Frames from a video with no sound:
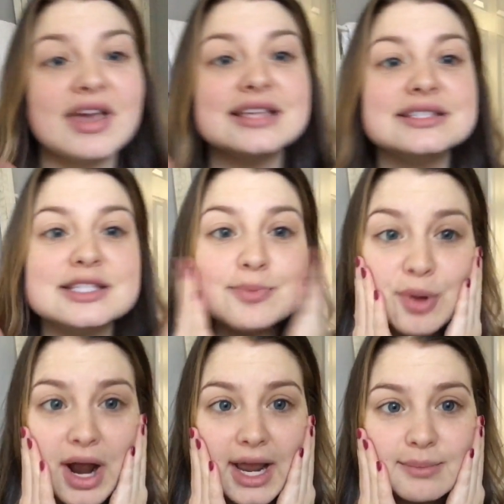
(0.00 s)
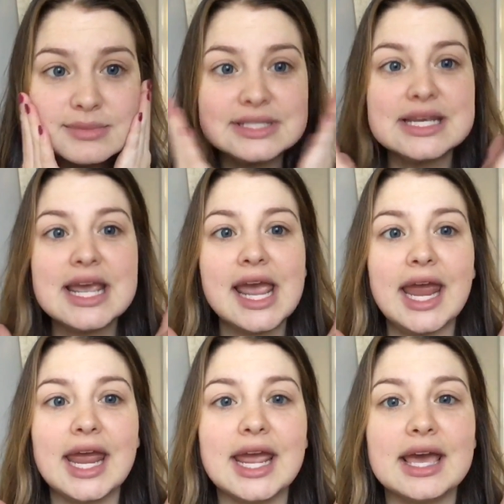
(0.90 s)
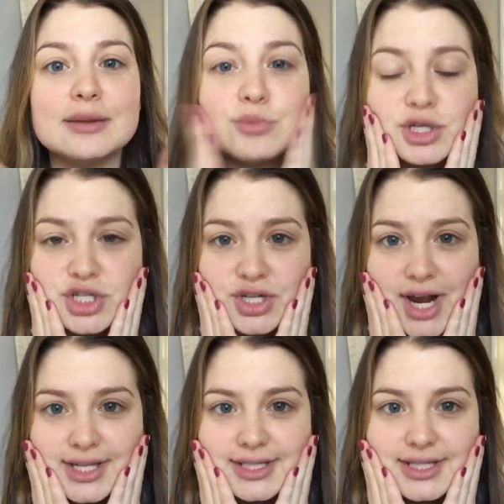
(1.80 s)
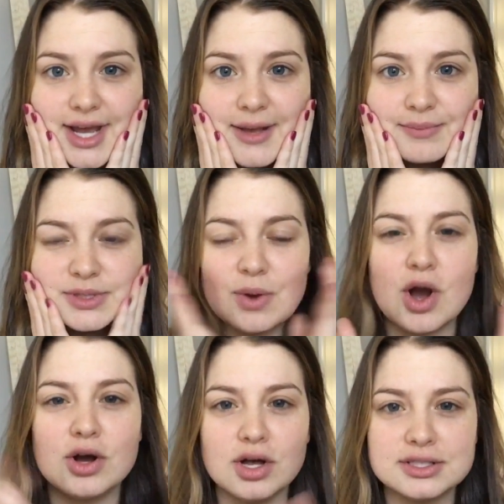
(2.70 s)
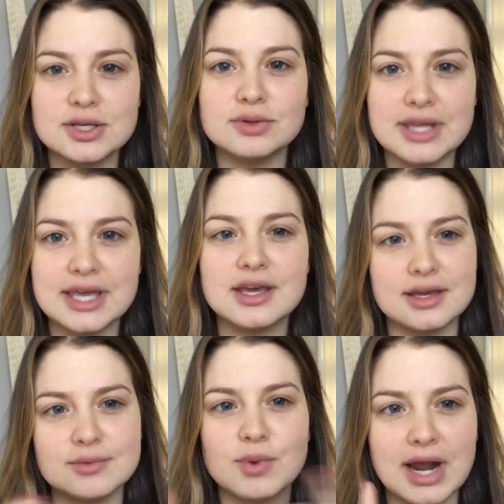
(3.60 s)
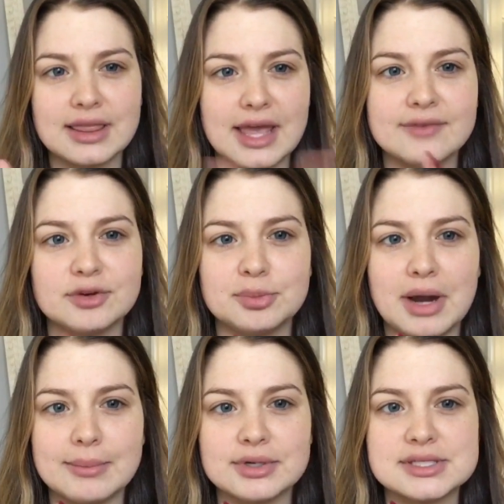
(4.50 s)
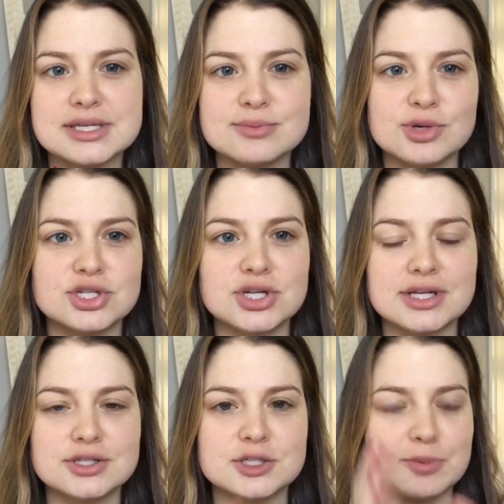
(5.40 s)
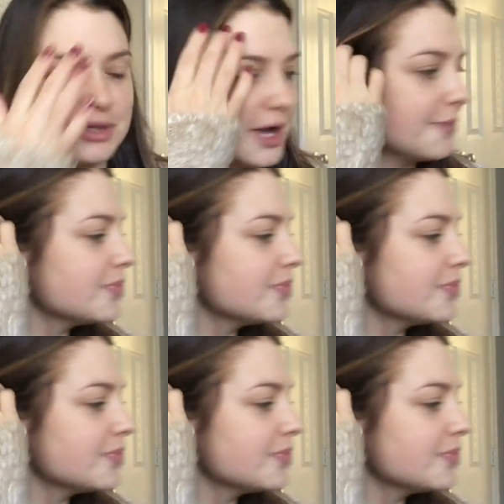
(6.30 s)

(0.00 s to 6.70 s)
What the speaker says: face is primed and moisturized. So I'll also link what I like for primers and moisturizers below.